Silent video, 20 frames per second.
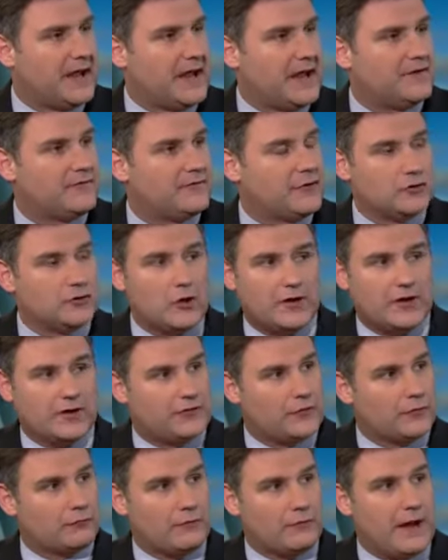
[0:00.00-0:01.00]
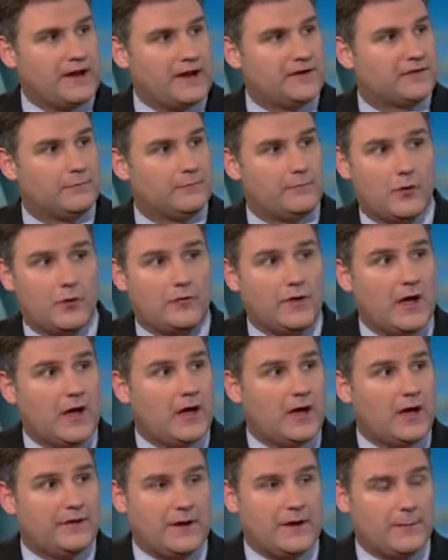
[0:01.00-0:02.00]
And if you look at the ranks of both
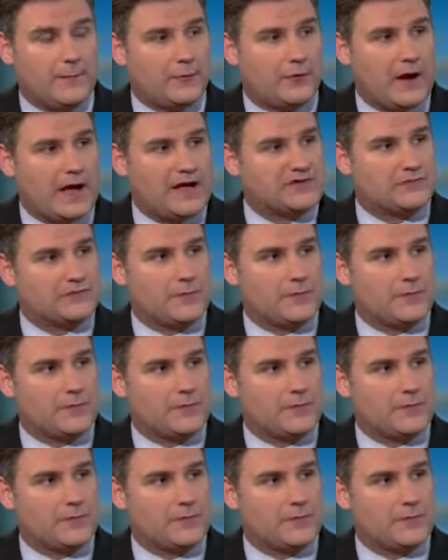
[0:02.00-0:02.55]
Democrats and